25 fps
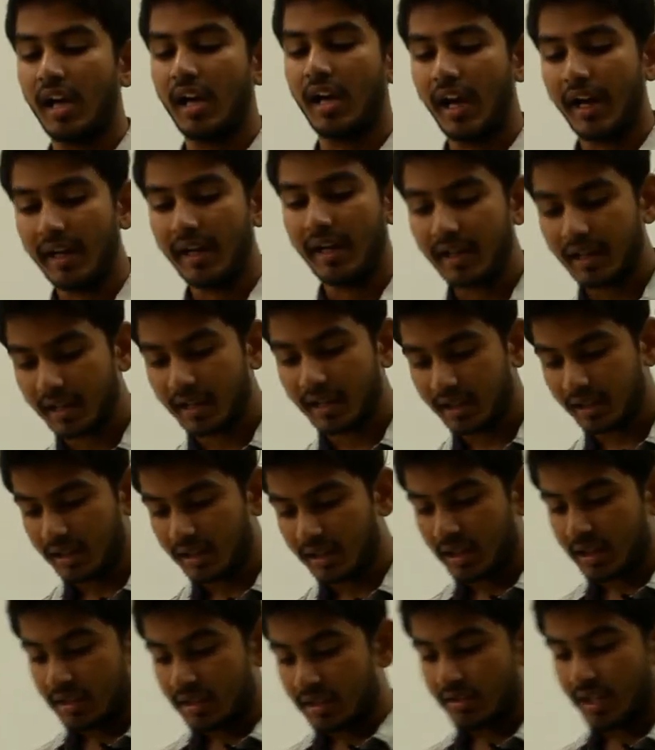and
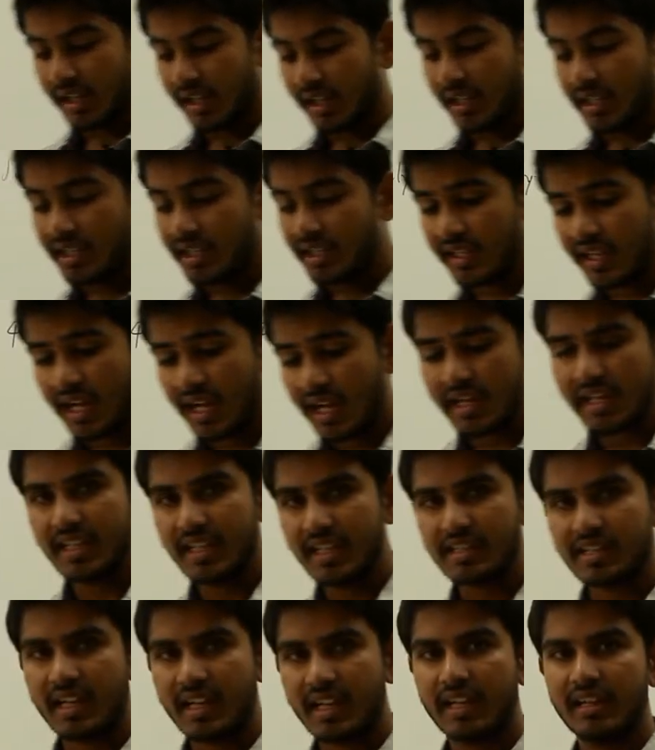the
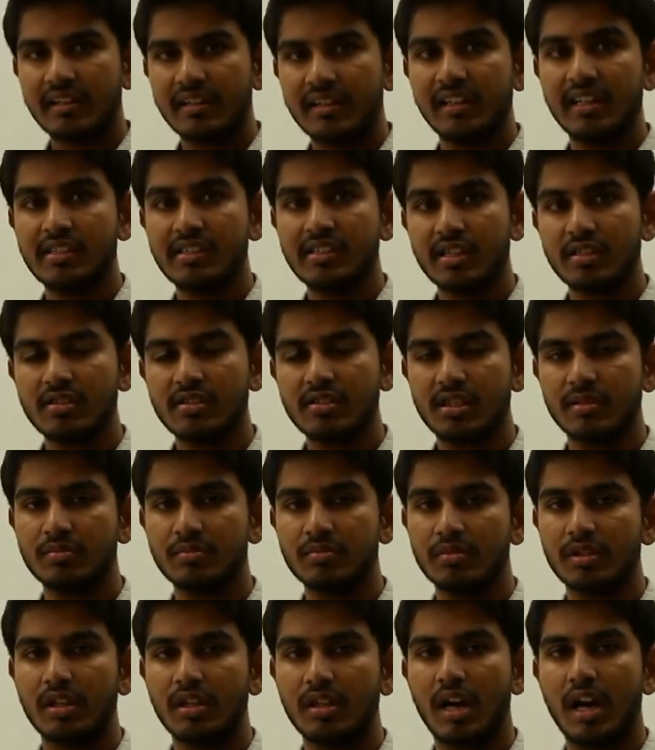India-Israel
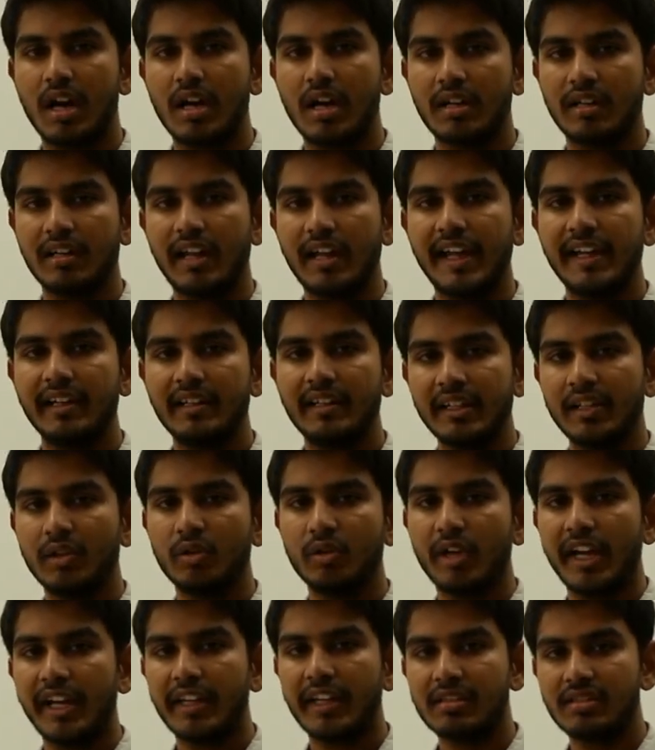relationships are likely
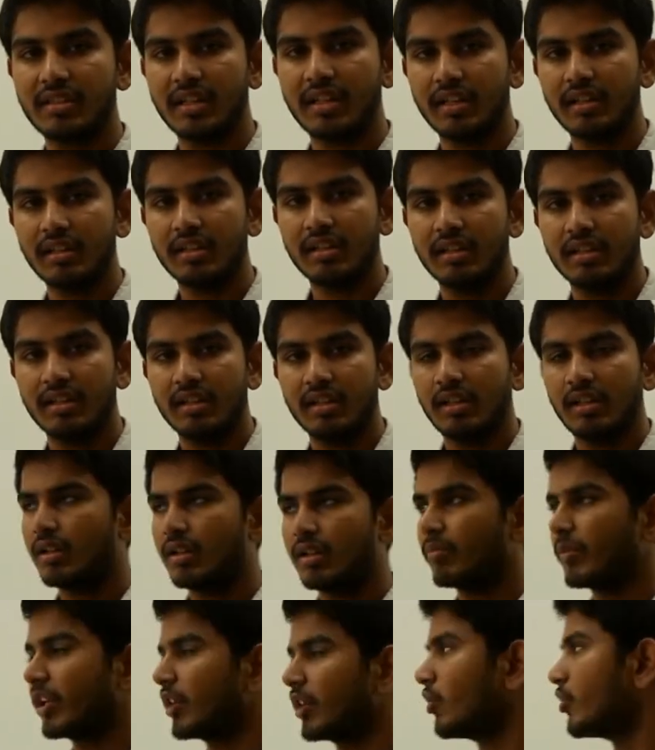to extend
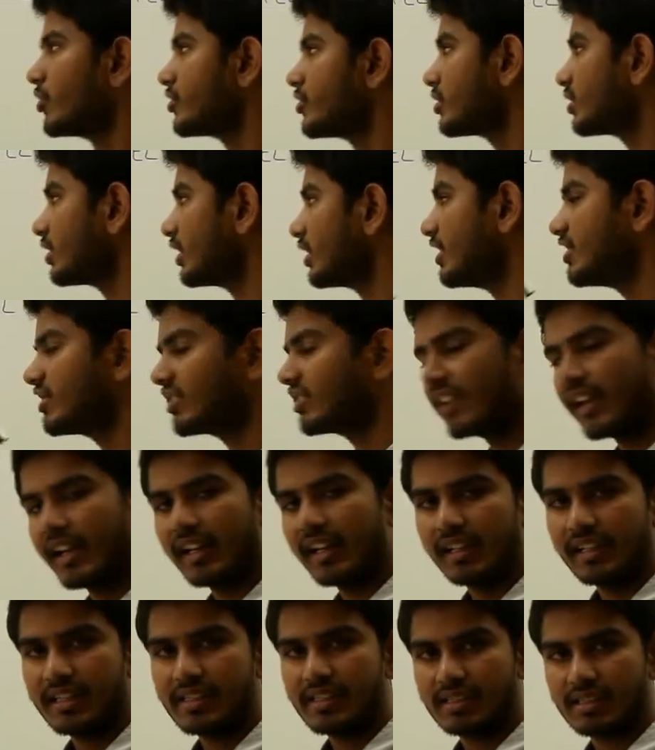because
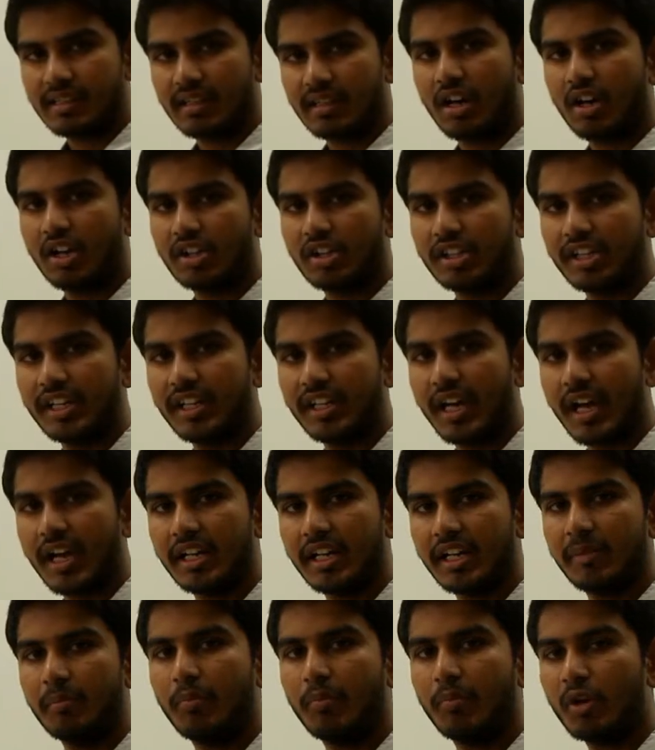Israel is already
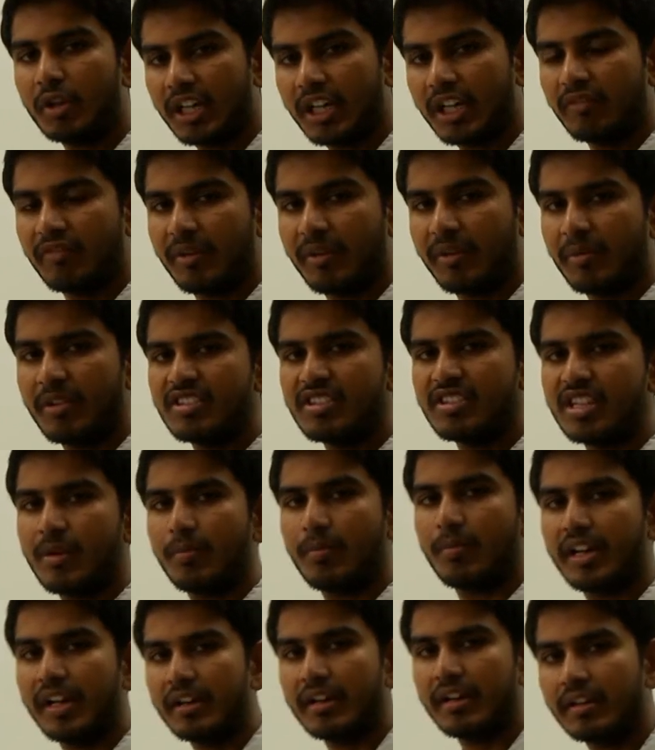an important weapon
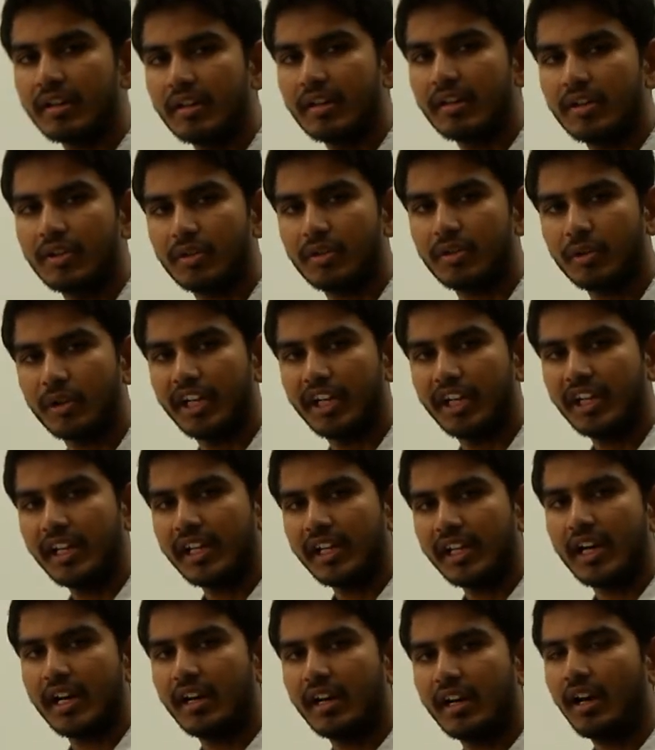supplier to
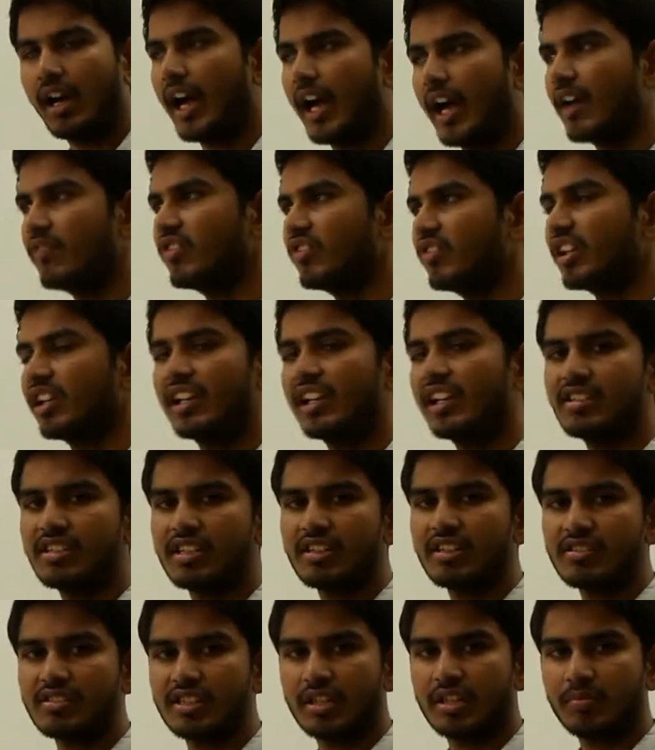India, and the
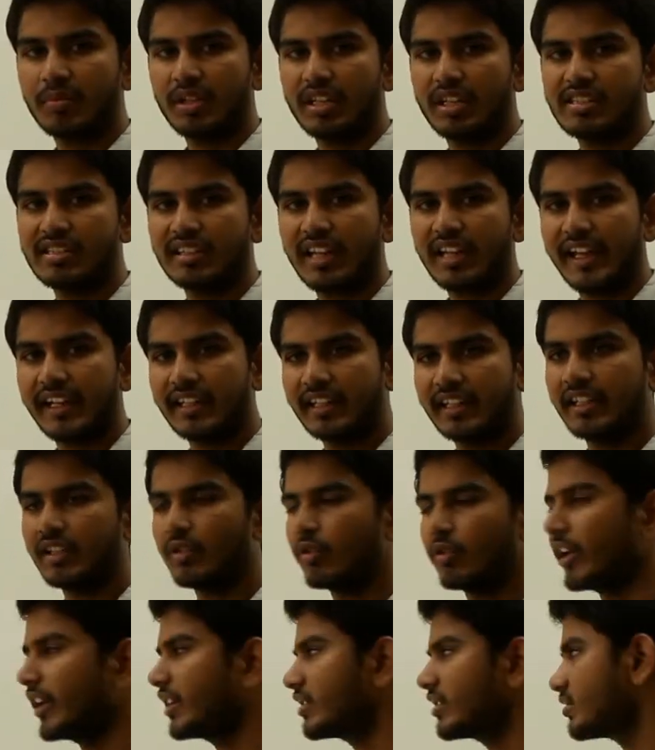relationship is likely
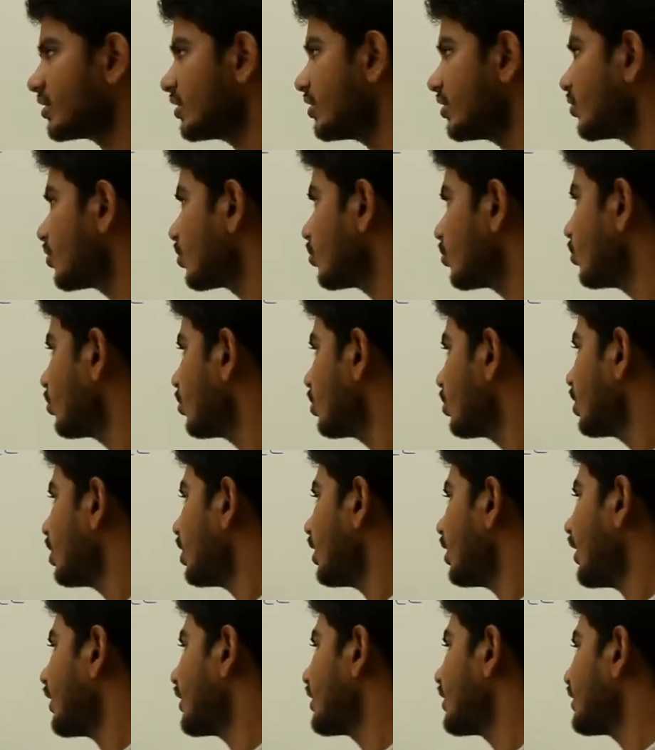to extend to
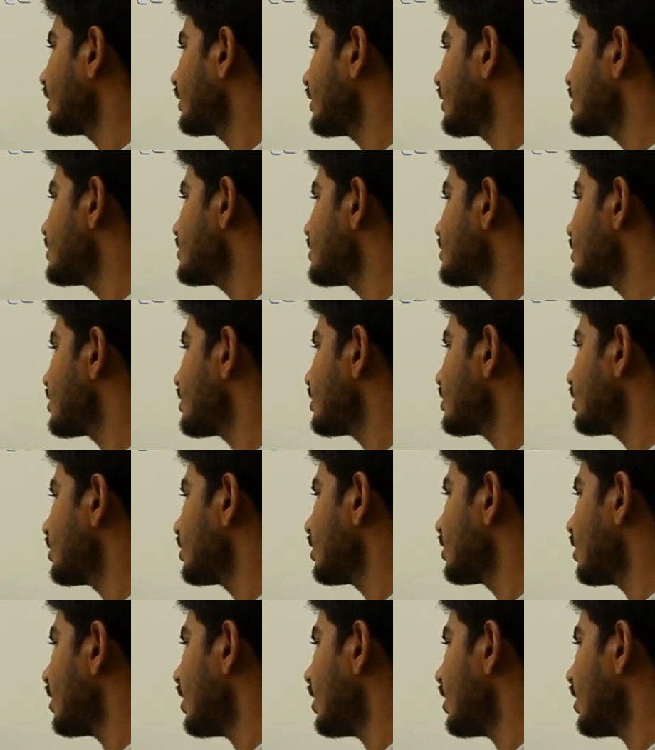agriculture